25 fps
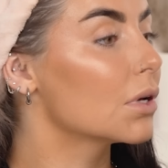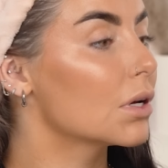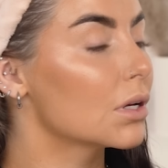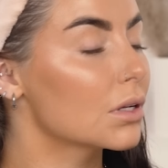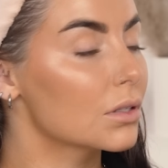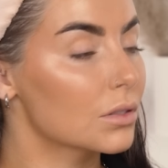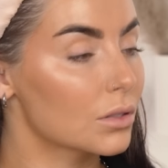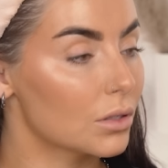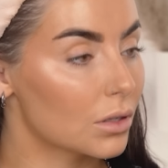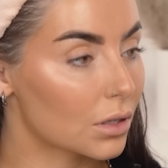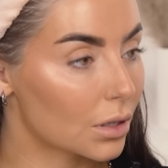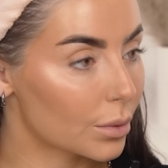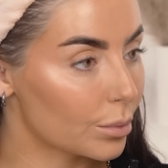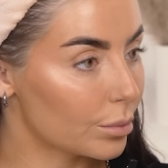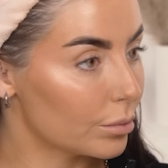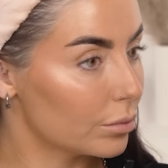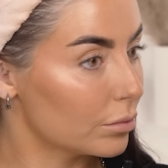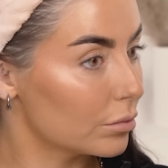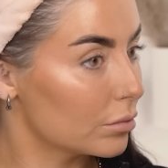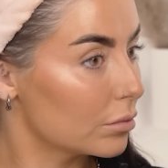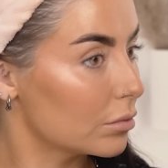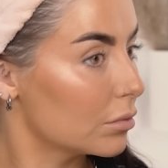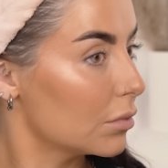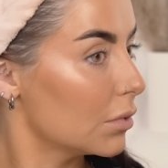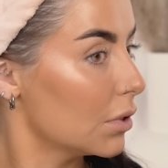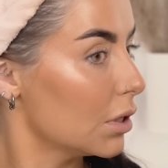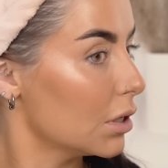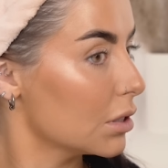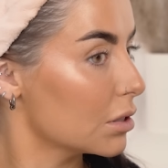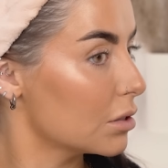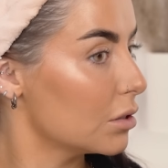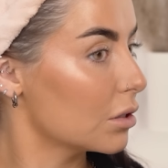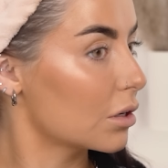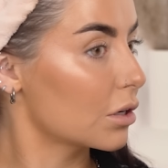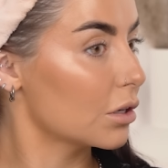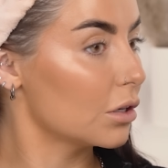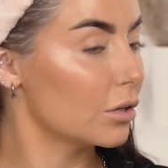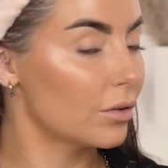It's looking,
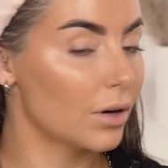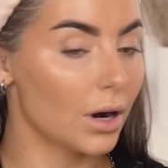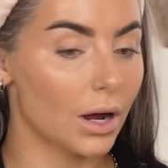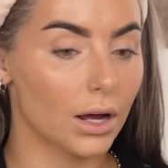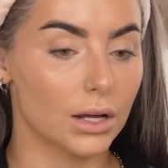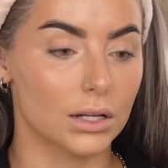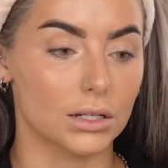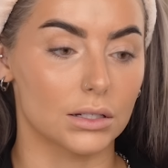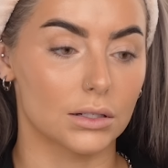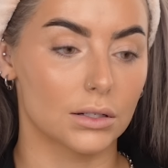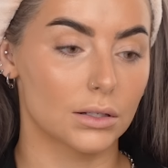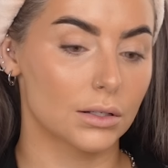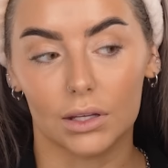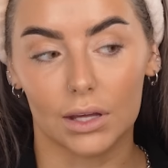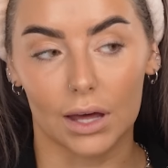it's looking all right.